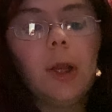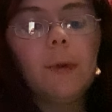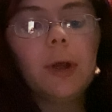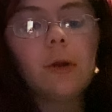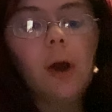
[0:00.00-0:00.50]
And I'm
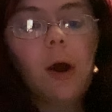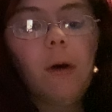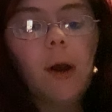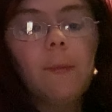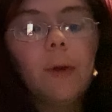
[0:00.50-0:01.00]
like,
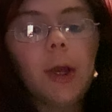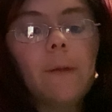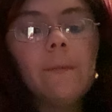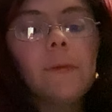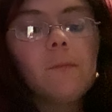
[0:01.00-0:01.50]
no, I'm, like,
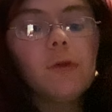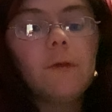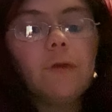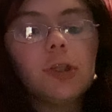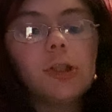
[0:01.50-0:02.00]

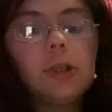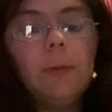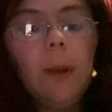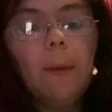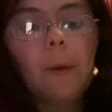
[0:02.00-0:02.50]
looking for just two
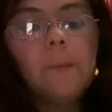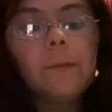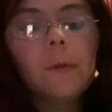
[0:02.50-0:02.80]
people.